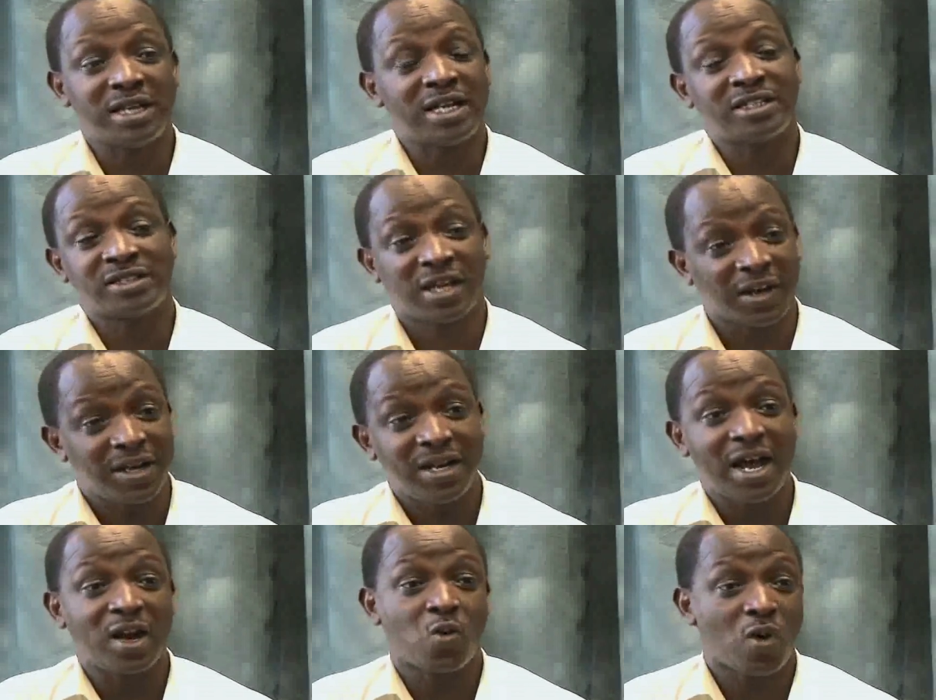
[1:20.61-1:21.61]
They had
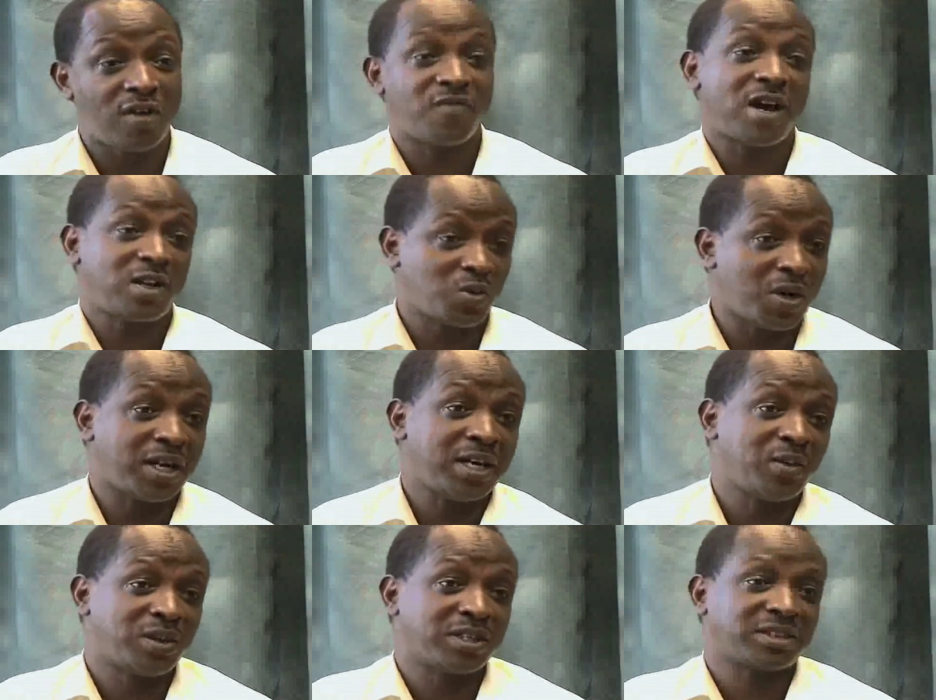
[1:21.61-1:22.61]
screened and qualified to enter
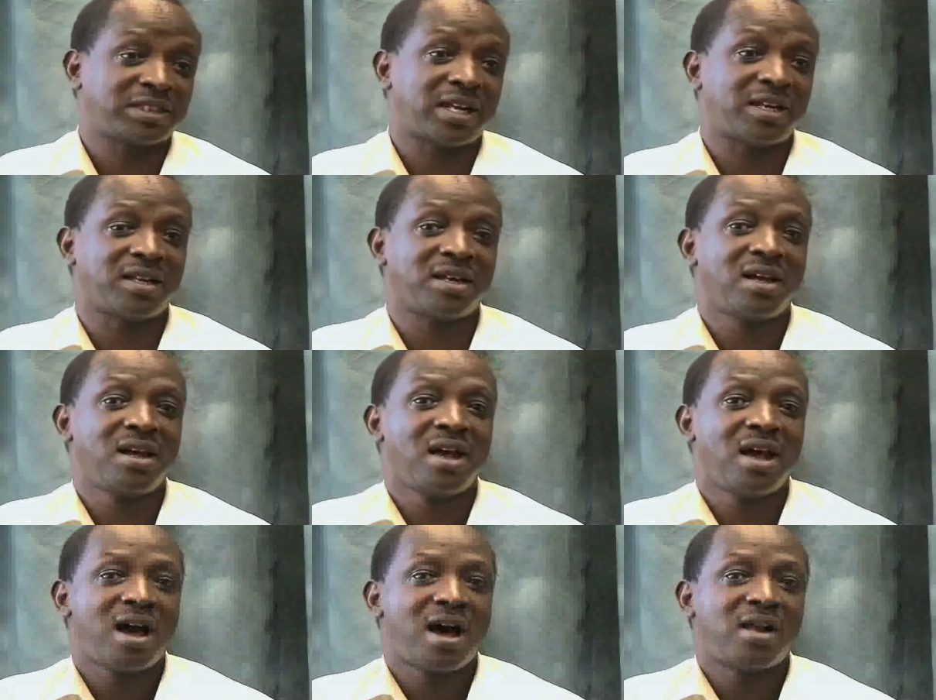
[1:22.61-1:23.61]
into the study
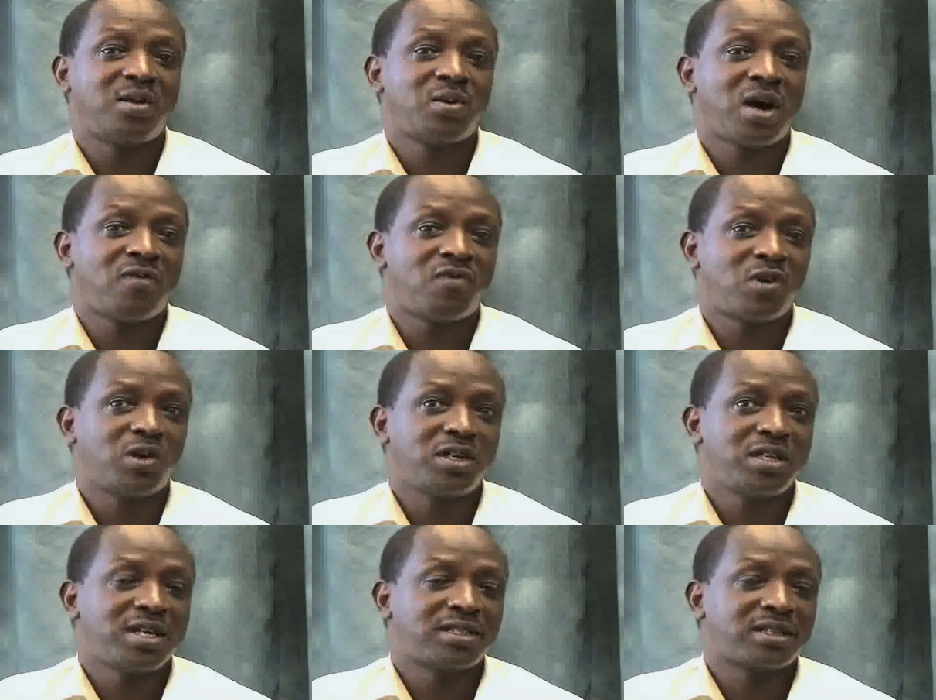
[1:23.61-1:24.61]
and to have
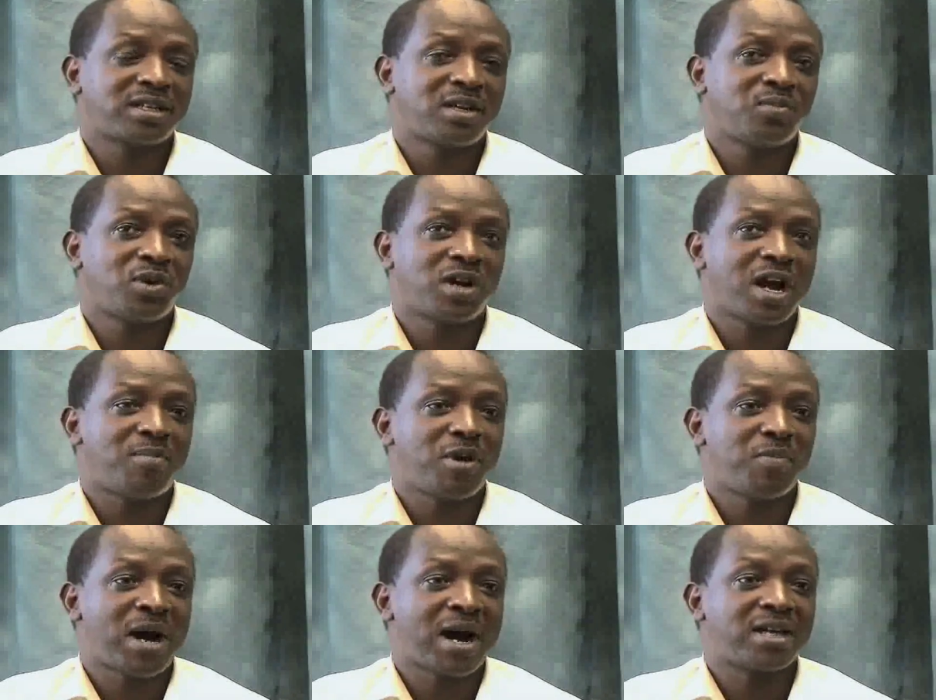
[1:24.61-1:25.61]
volunteers keep on coming
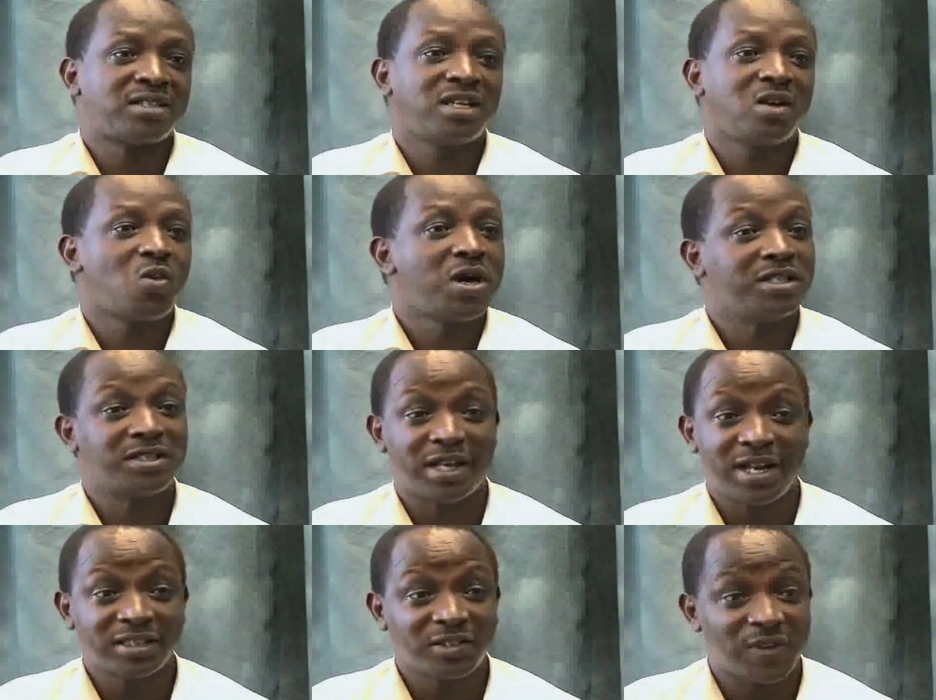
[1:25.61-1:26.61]
back and saying, when is the
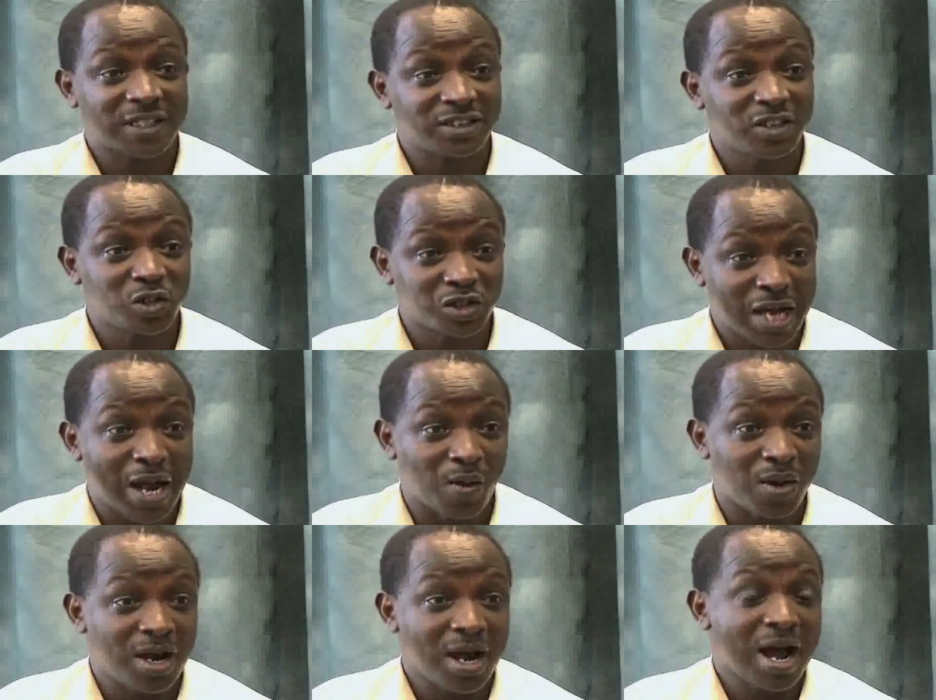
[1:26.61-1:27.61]
next vaccine trial?
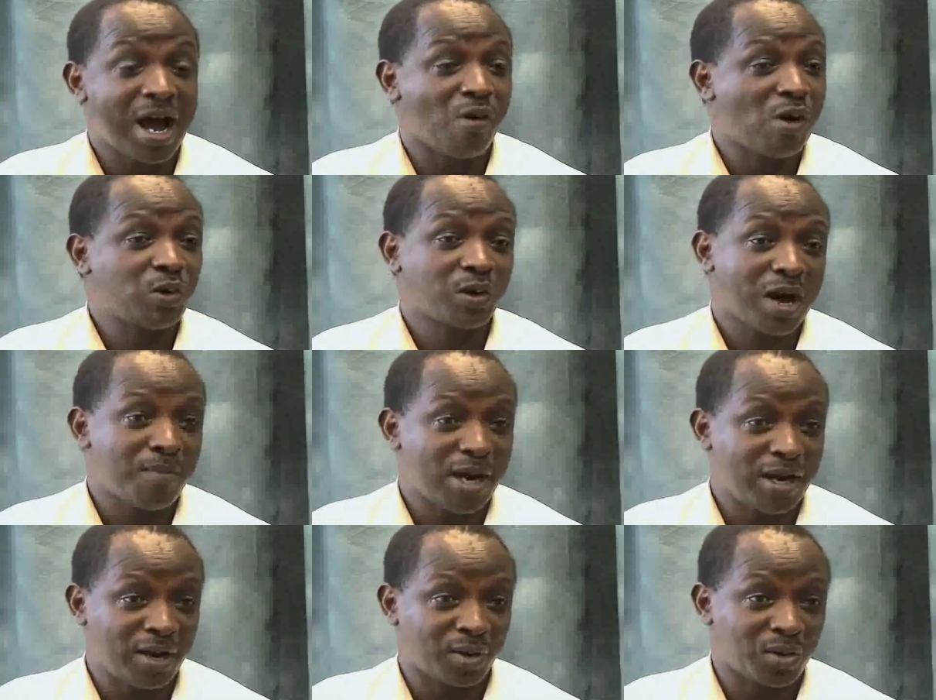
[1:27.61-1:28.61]
I want to come
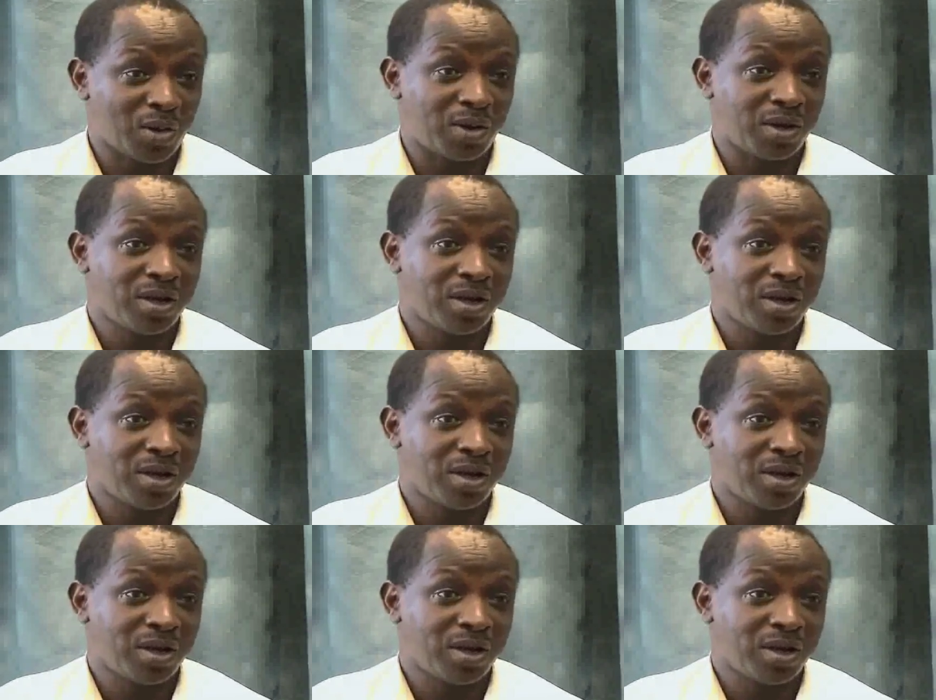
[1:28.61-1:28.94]
and enroll.